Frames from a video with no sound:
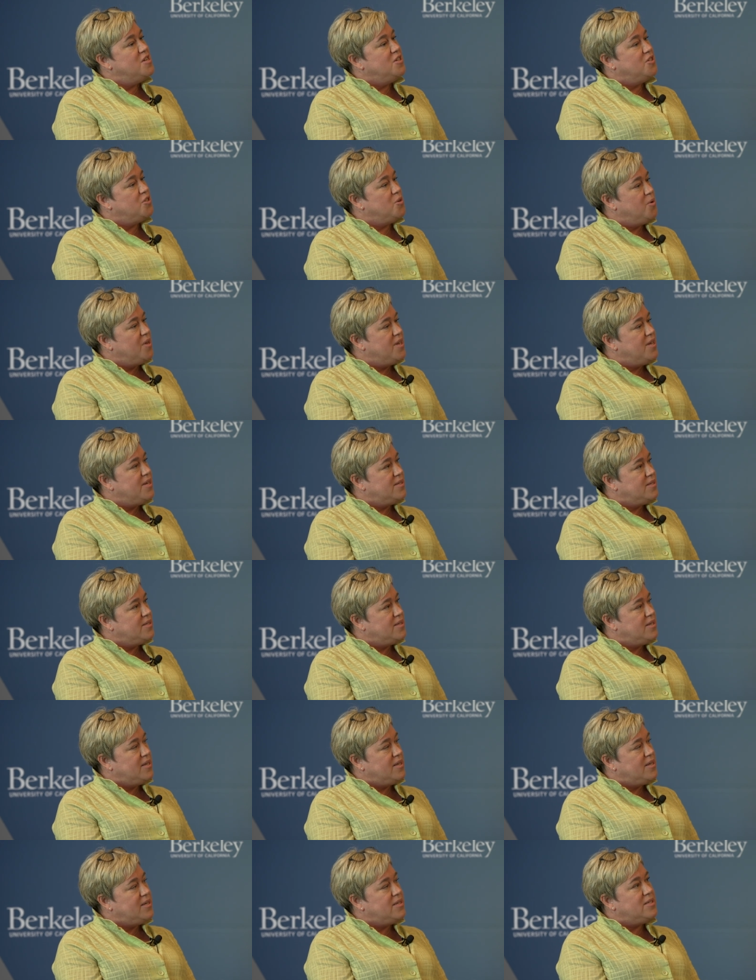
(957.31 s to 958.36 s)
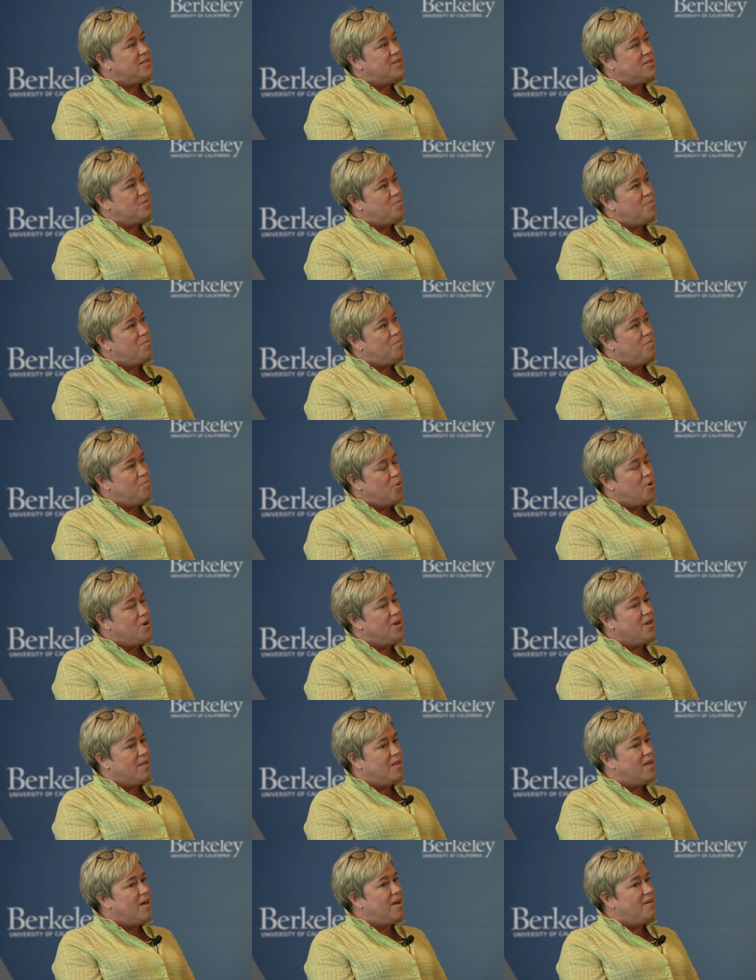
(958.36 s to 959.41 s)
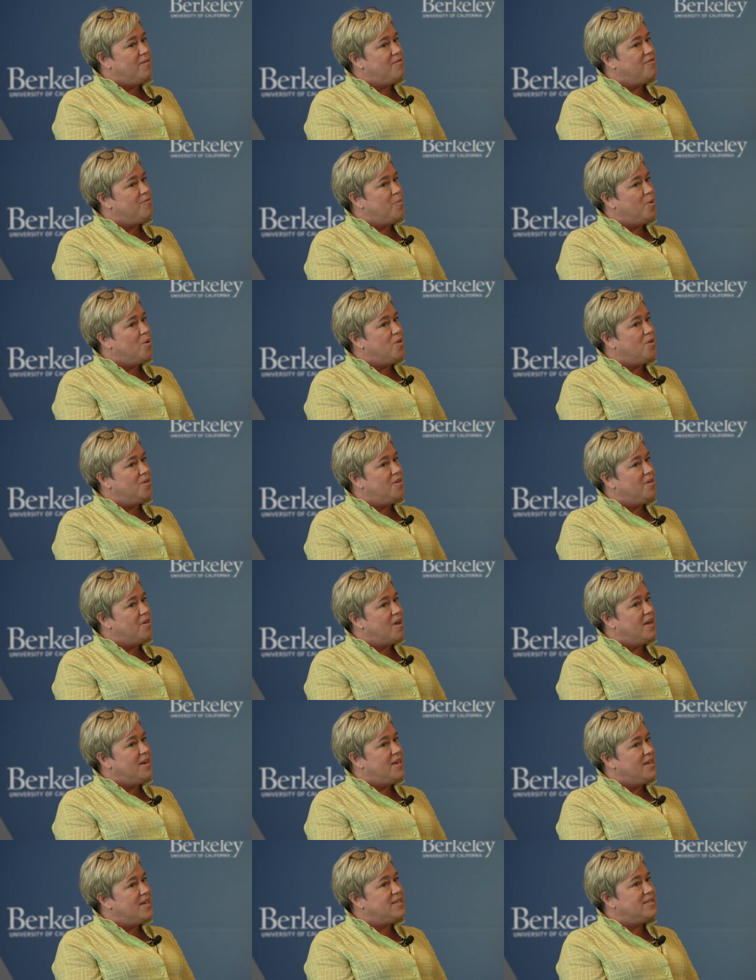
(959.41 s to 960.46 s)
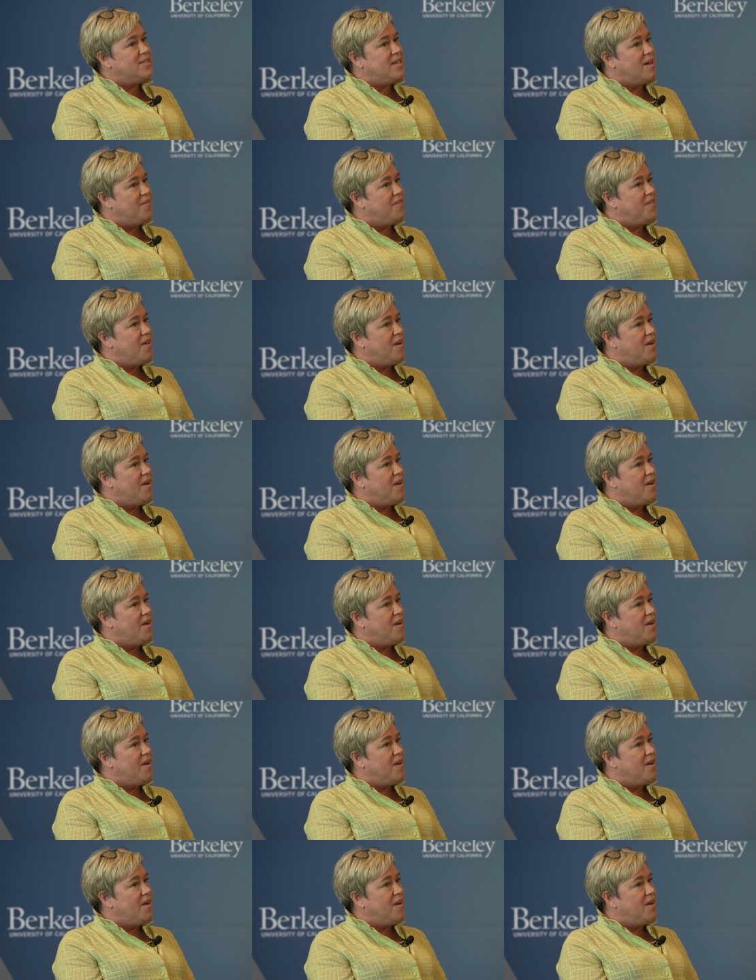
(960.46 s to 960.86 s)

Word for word: so he's, he's putting a lot of bold ideas out